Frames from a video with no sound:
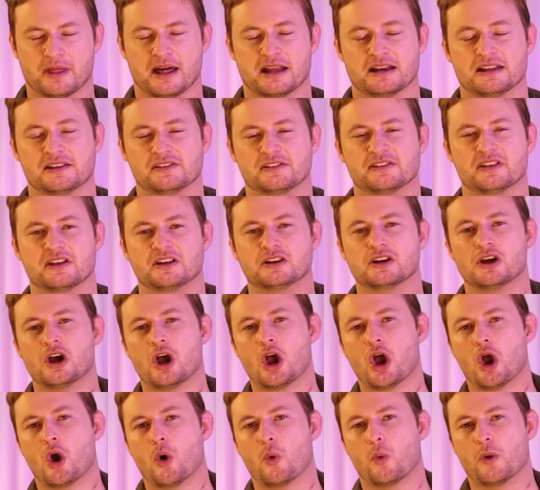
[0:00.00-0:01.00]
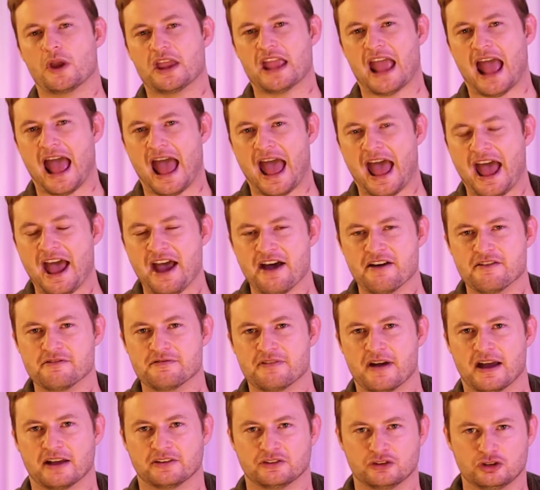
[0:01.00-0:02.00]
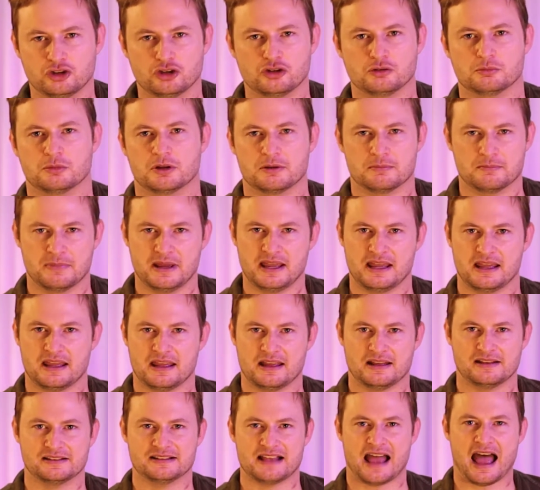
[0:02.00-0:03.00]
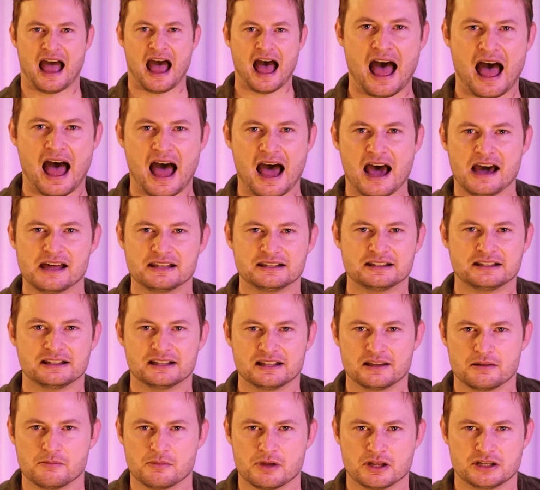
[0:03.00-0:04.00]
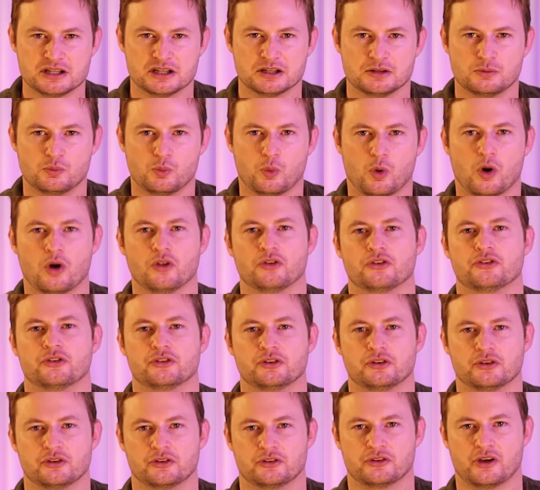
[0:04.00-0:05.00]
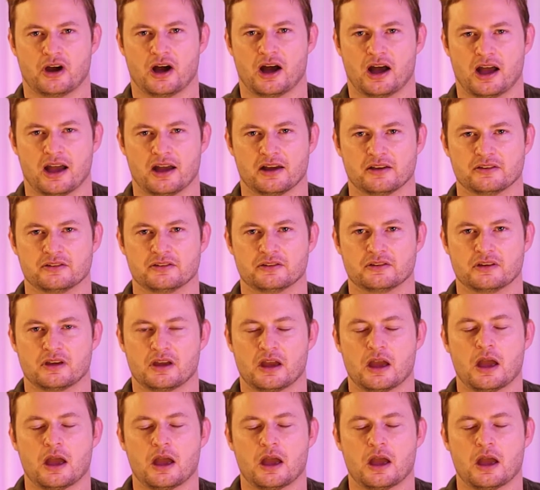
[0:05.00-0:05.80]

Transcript: That is that we have, as human beings, unlimited wants and desires,